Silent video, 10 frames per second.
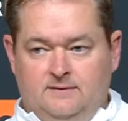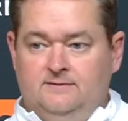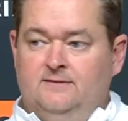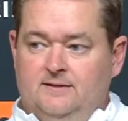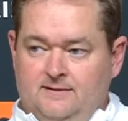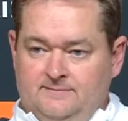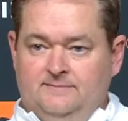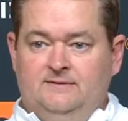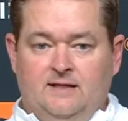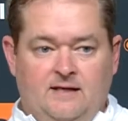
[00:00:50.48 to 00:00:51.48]

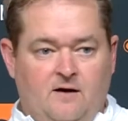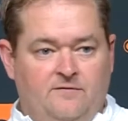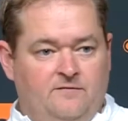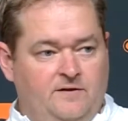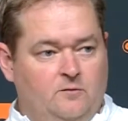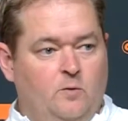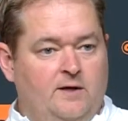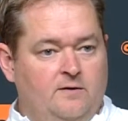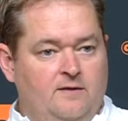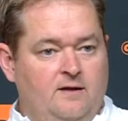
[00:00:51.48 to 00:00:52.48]
to get off the field
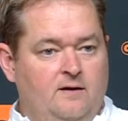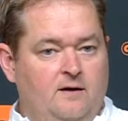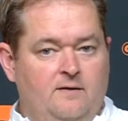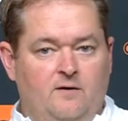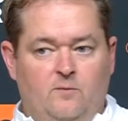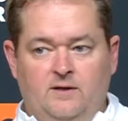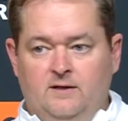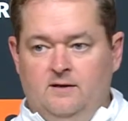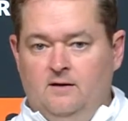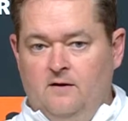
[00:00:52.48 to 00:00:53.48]
quicker than we
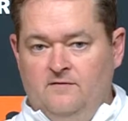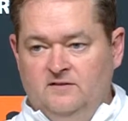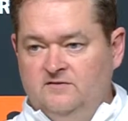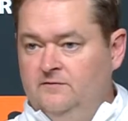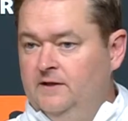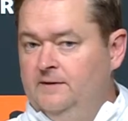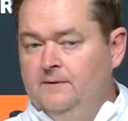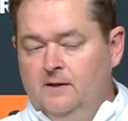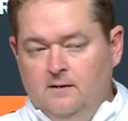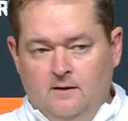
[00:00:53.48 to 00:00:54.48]
did. And offensively,
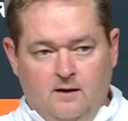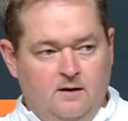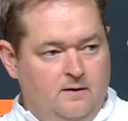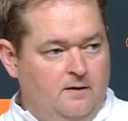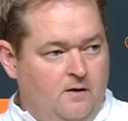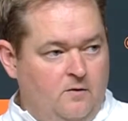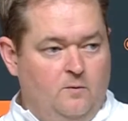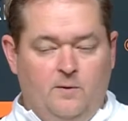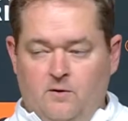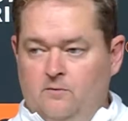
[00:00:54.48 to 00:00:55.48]
although
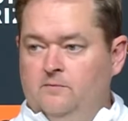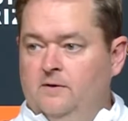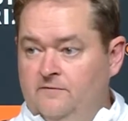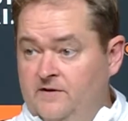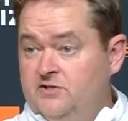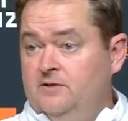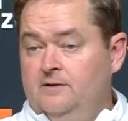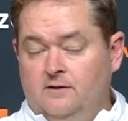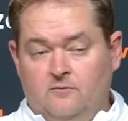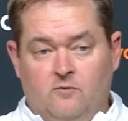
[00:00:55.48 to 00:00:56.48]
we were efficient
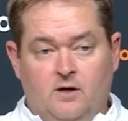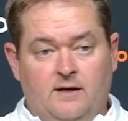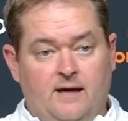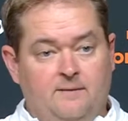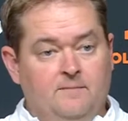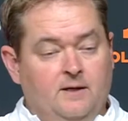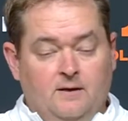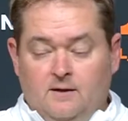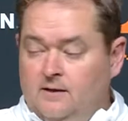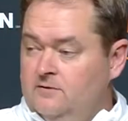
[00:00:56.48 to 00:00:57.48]
in the run game,
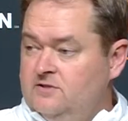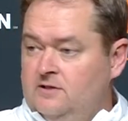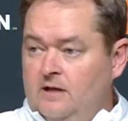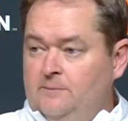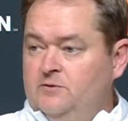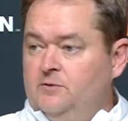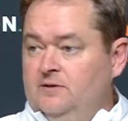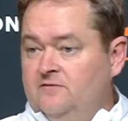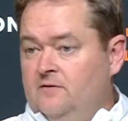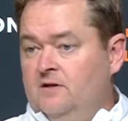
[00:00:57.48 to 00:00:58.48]
there's still
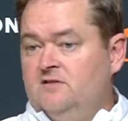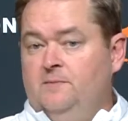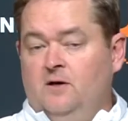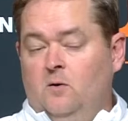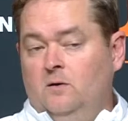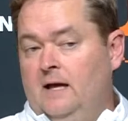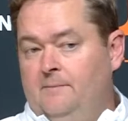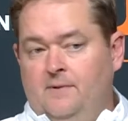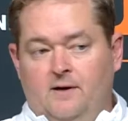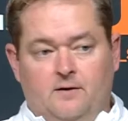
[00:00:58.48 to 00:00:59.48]
opportunities for us to be a whole lot
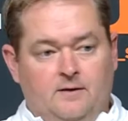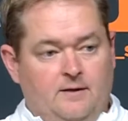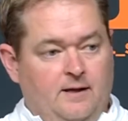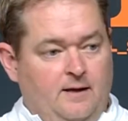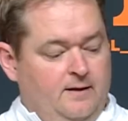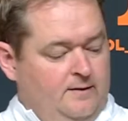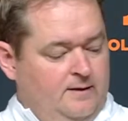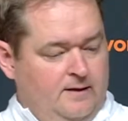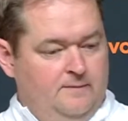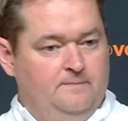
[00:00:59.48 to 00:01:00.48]
better
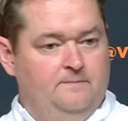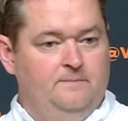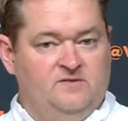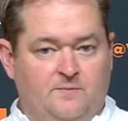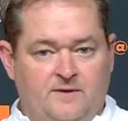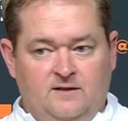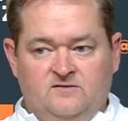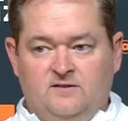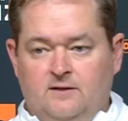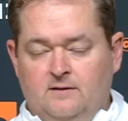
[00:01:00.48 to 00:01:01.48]
some things
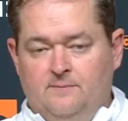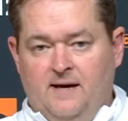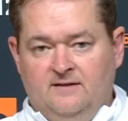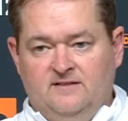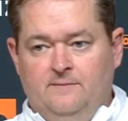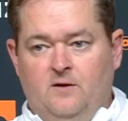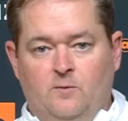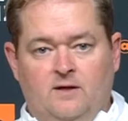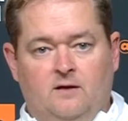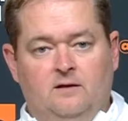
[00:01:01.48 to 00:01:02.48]
in the pass game that we
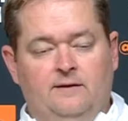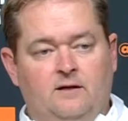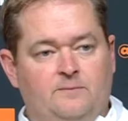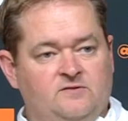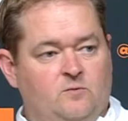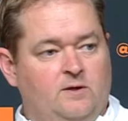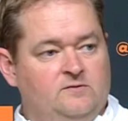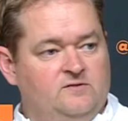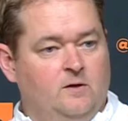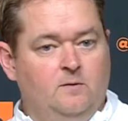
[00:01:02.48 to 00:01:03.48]
can clean up as well.
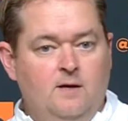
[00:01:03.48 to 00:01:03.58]
So